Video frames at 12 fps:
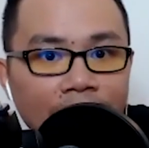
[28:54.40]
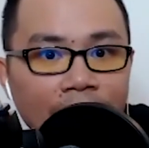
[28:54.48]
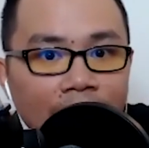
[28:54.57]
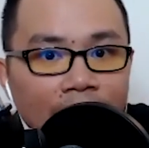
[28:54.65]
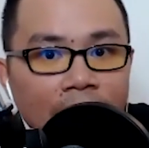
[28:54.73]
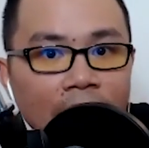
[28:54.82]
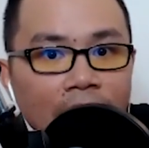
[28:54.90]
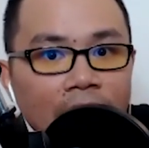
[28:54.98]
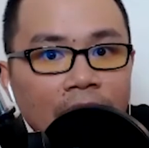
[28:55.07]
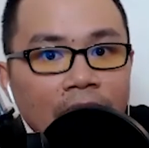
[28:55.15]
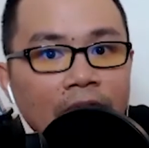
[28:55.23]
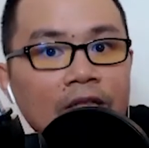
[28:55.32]
Right.
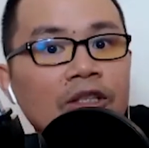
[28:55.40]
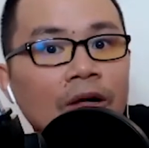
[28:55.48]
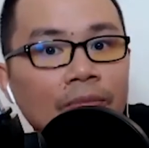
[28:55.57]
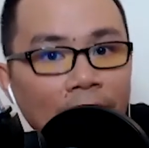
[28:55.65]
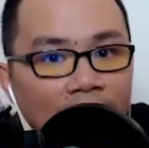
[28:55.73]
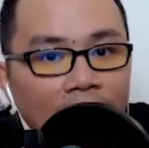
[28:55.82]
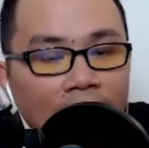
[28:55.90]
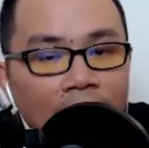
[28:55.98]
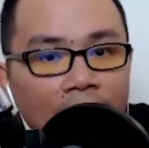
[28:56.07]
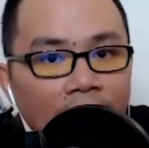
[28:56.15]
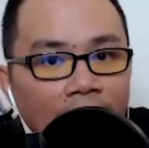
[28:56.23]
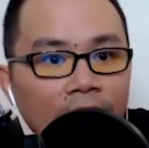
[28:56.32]
He stopped
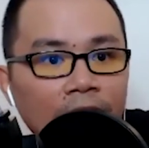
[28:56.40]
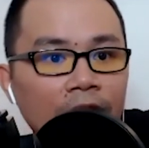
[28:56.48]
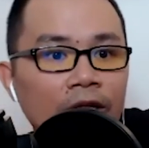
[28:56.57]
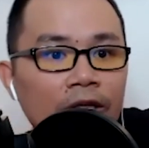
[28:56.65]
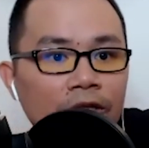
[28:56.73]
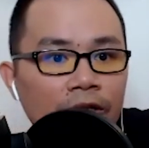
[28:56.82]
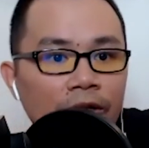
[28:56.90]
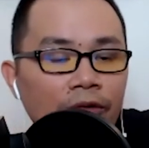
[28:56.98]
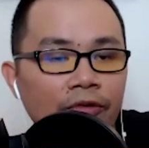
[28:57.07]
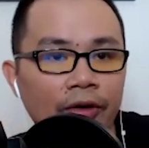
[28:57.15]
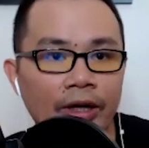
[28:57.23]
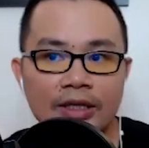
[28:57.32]
maintaining it. So,
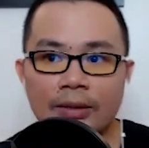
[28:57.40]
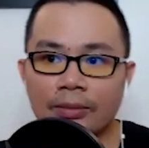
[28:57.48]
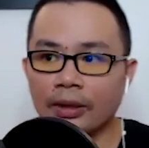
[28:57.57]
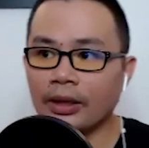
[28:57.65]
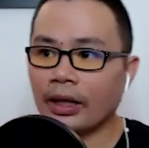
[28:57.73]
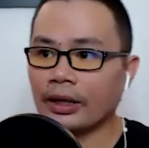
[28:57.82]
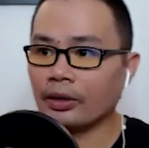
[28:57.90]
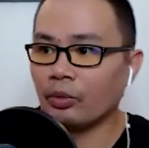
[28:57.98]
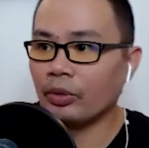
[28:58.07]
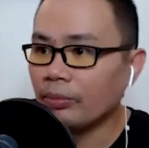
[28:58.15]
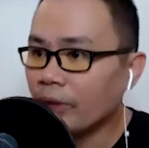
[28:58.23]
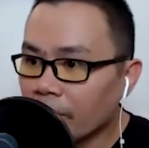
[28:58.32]
for example, like with
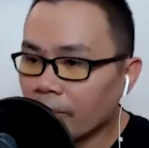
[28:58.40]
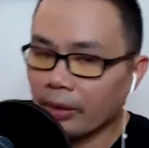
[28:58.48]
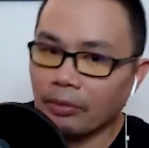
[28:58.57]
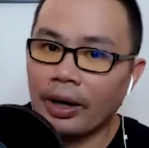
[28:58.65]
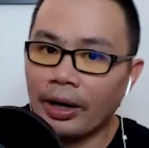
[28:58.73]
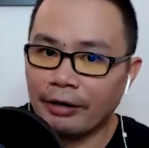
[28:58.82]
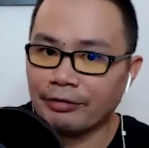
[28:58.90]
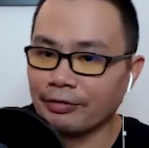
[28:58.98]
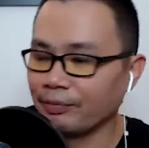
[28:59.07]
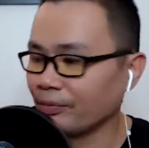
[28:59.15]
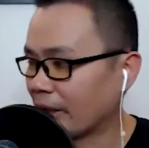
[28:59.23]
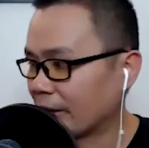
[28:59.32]
me and my wife,
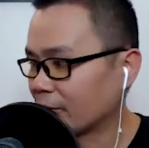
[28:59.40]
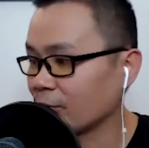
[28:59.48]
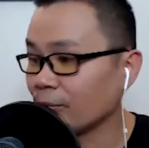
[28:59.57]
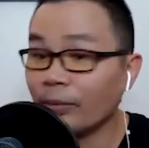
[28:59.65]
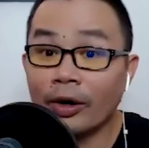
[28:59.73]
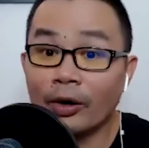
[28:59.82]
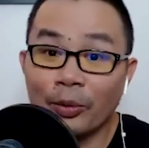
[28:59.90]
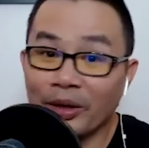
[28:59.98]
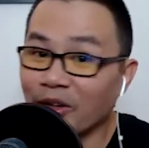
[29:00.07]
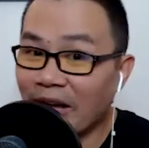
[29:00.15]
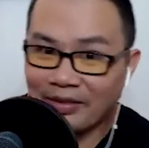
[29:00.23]
like tomorrow we're going to have a